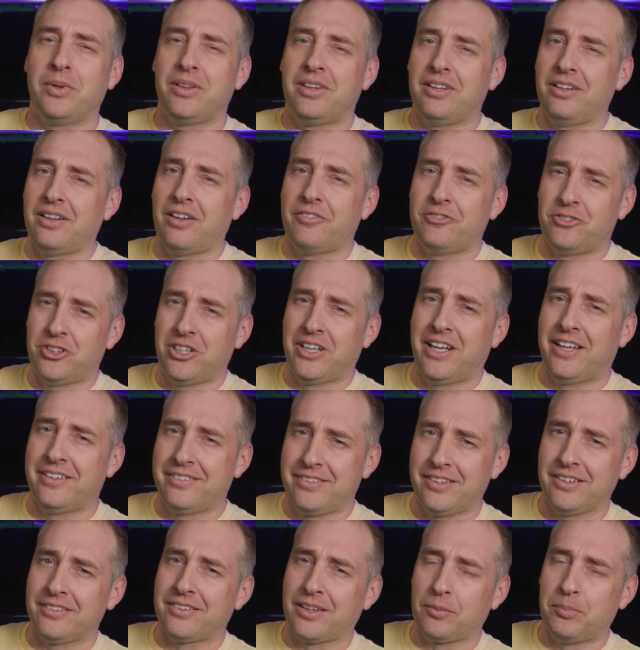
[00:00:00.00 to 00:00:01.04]
but the 11th gen
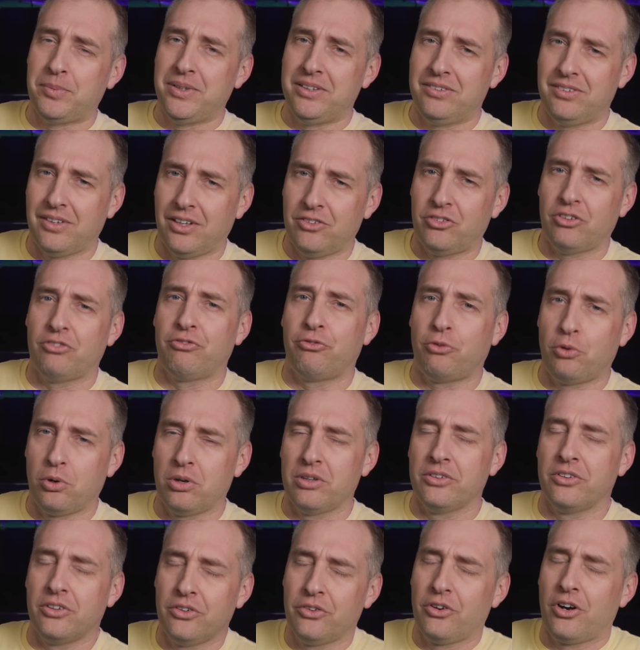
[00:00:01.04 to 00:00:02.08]
has things like PCIe Gen
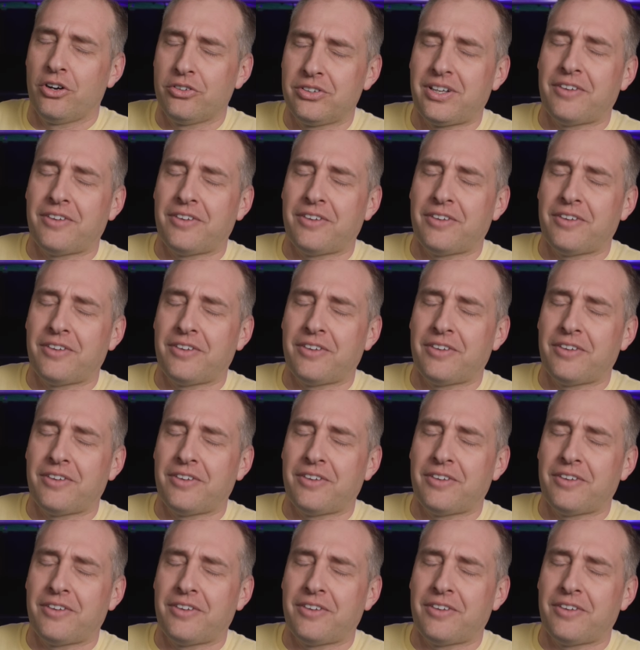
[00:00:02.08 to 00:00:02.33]
4, and there, there are